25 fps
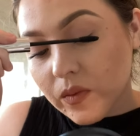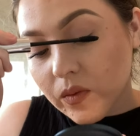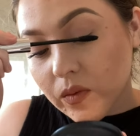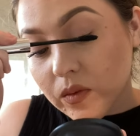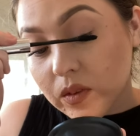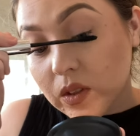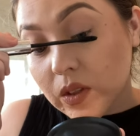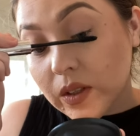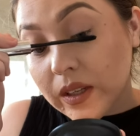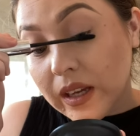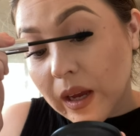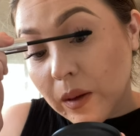
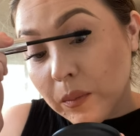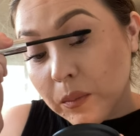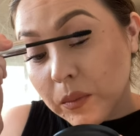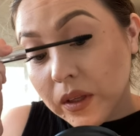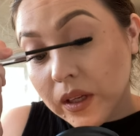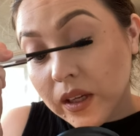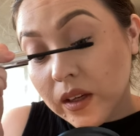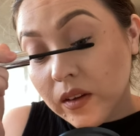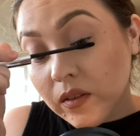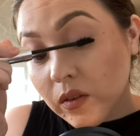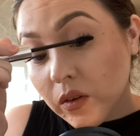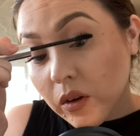So yeah, I'm
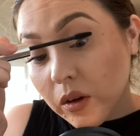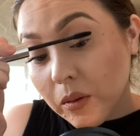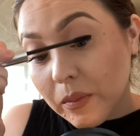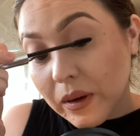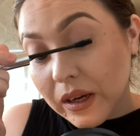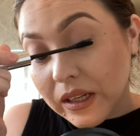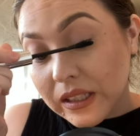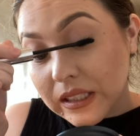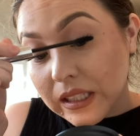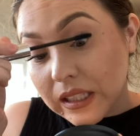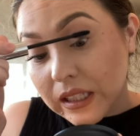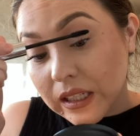thinking of going
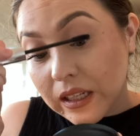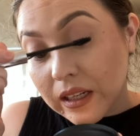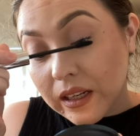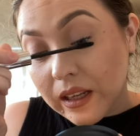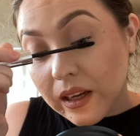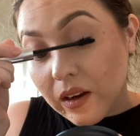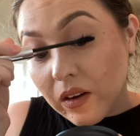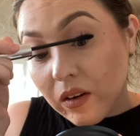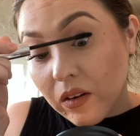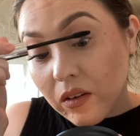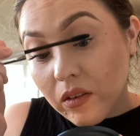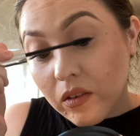back to
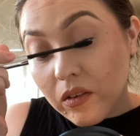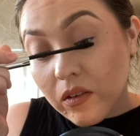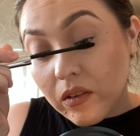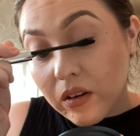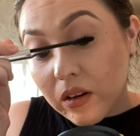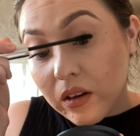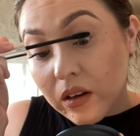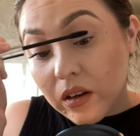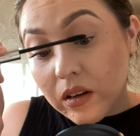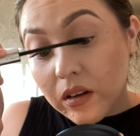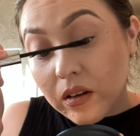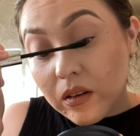In-N-Out,
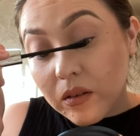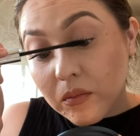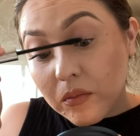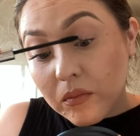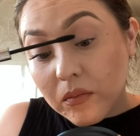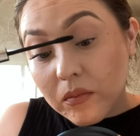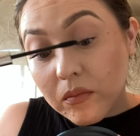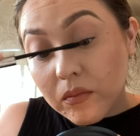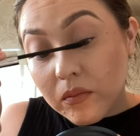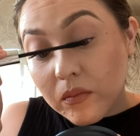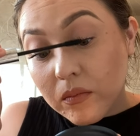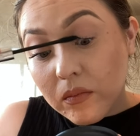
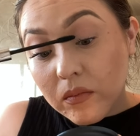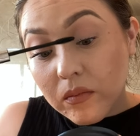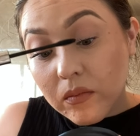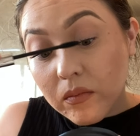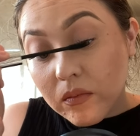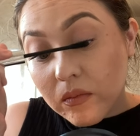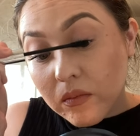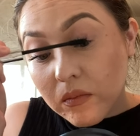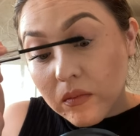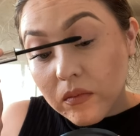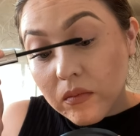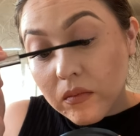and
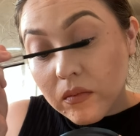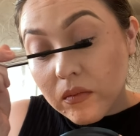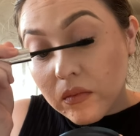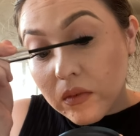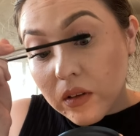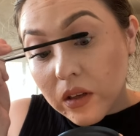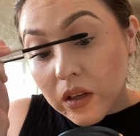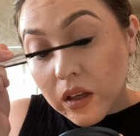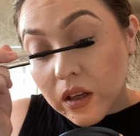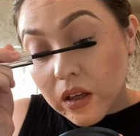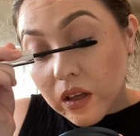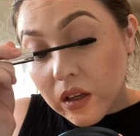
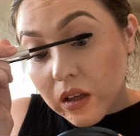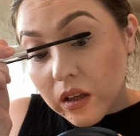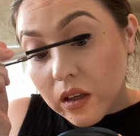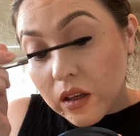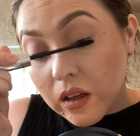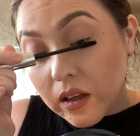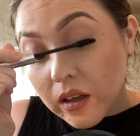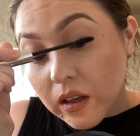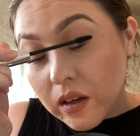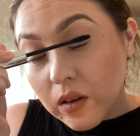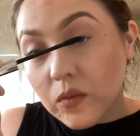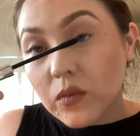
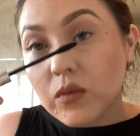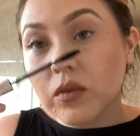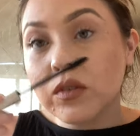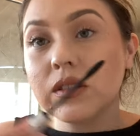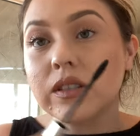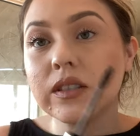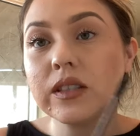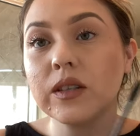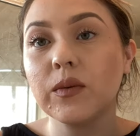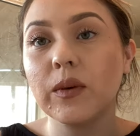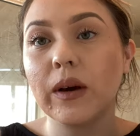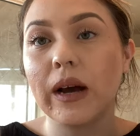we'll
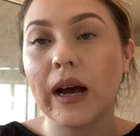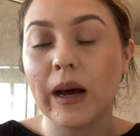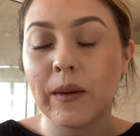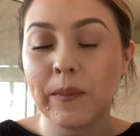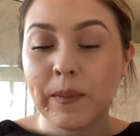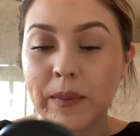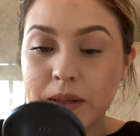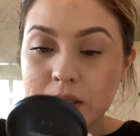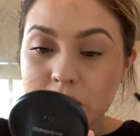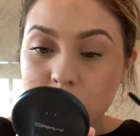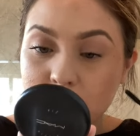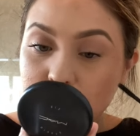see what
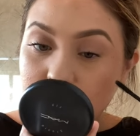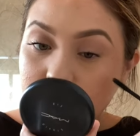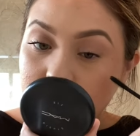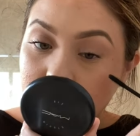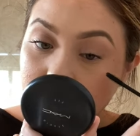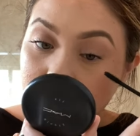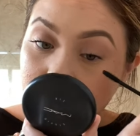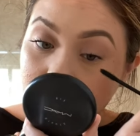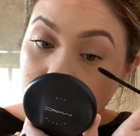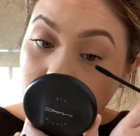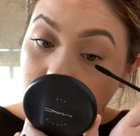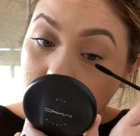happens.
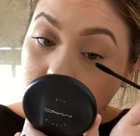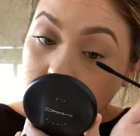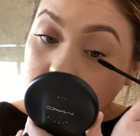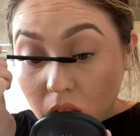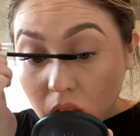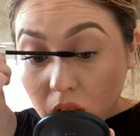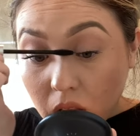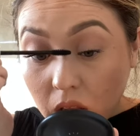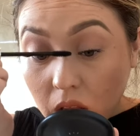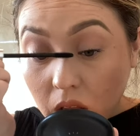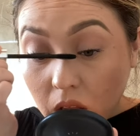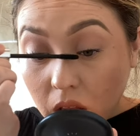But
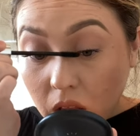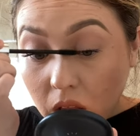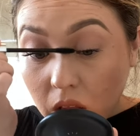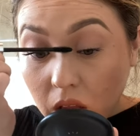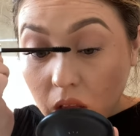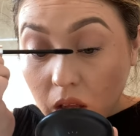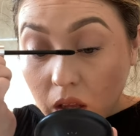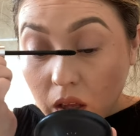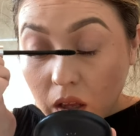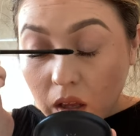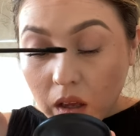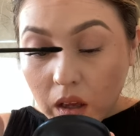
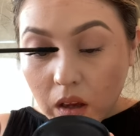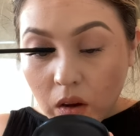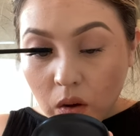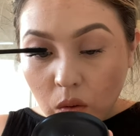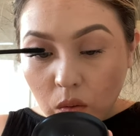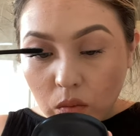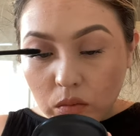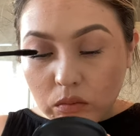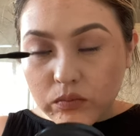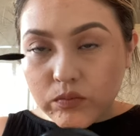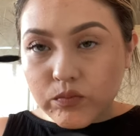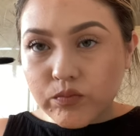
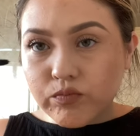so